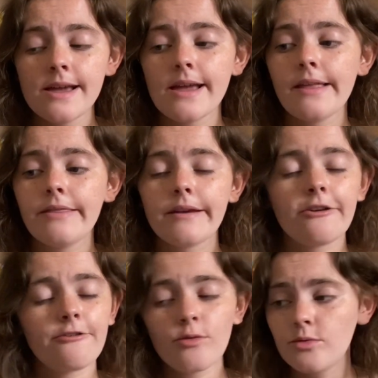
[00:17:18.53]
and
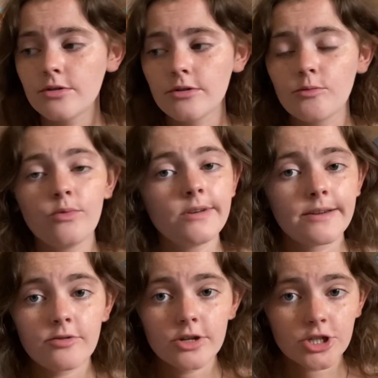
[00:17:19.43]
therefore will give
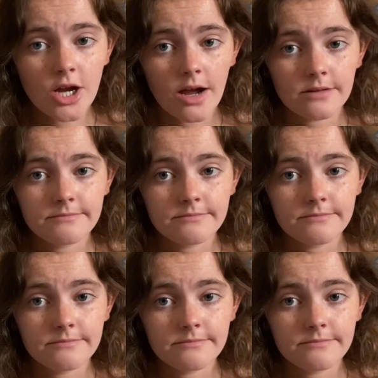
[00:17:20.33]
her a shot.